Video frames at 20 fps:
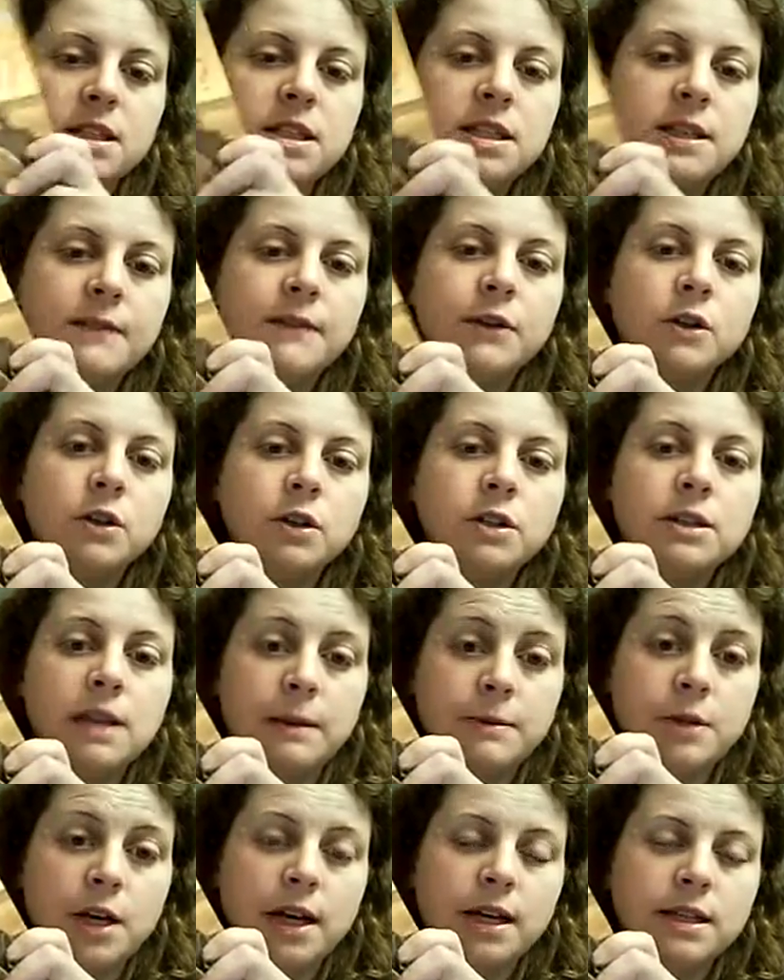difficult
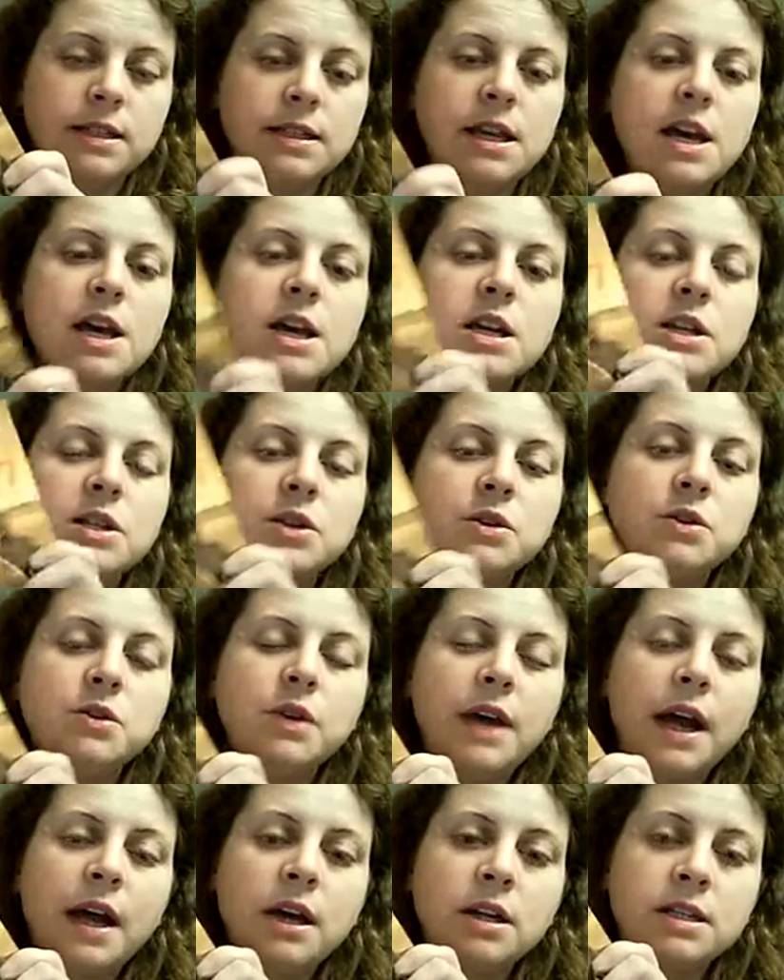subjects. So Who
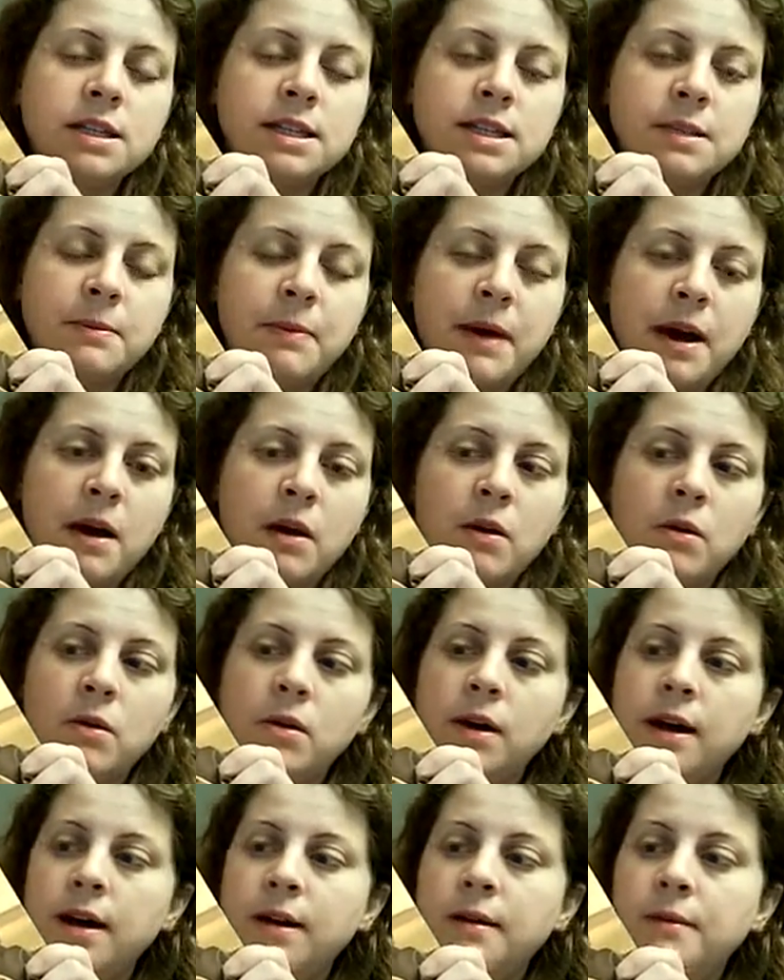Cares is
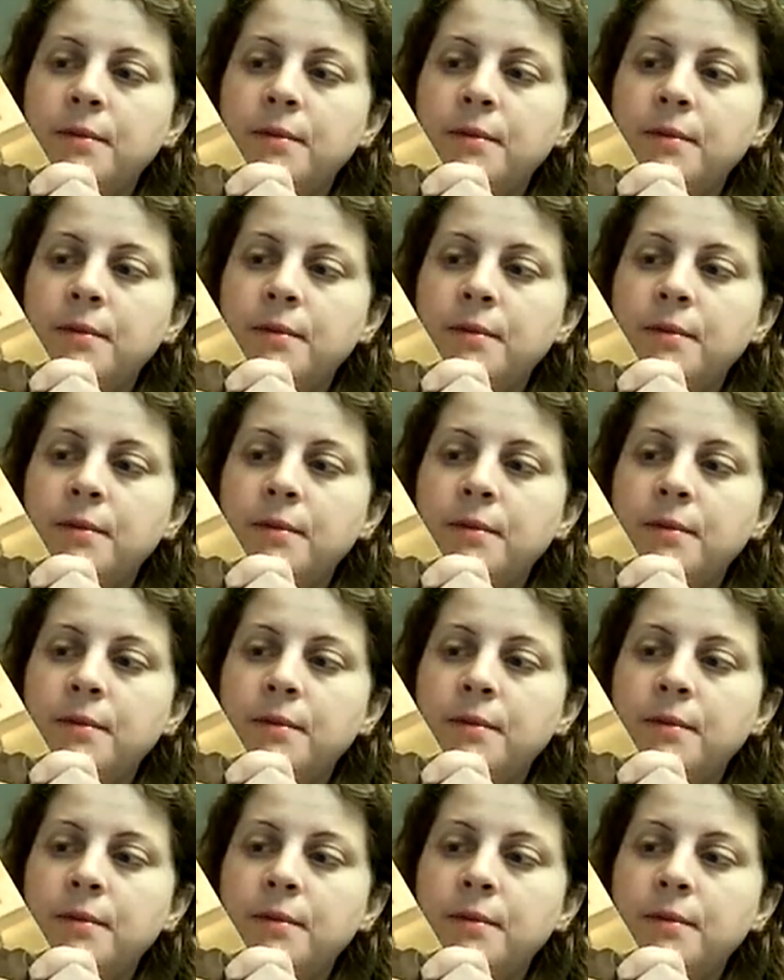about,